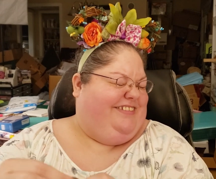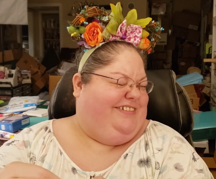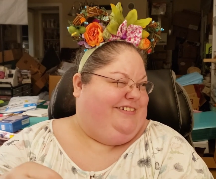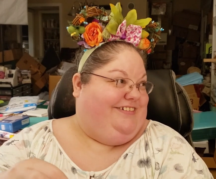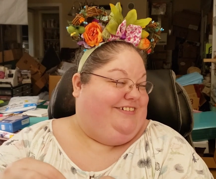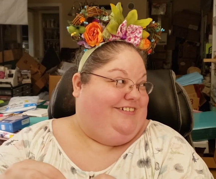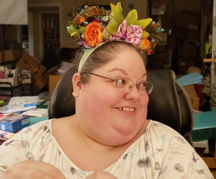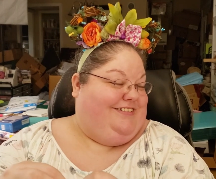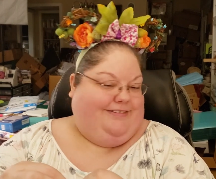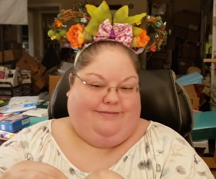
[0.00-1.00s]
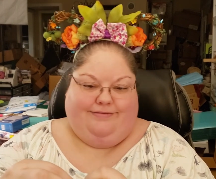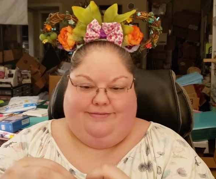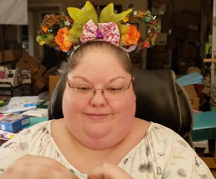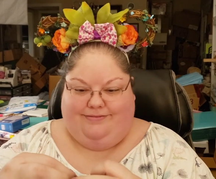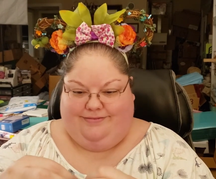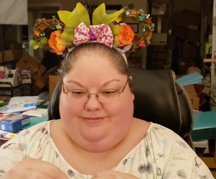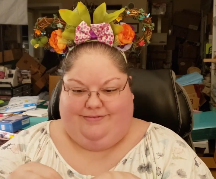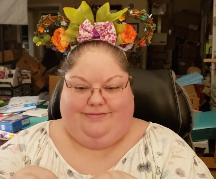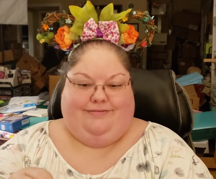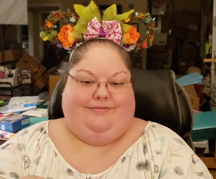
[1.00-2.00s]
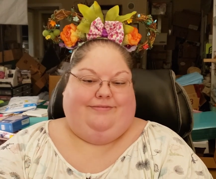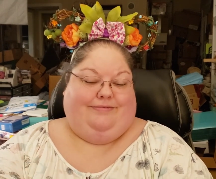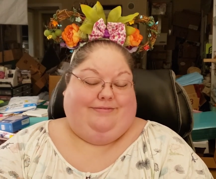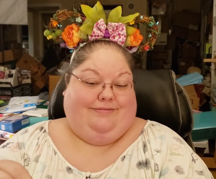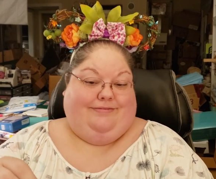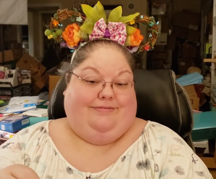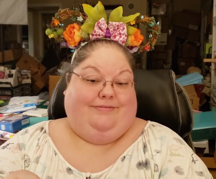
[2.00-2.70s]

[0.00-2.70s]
Nobody speaks.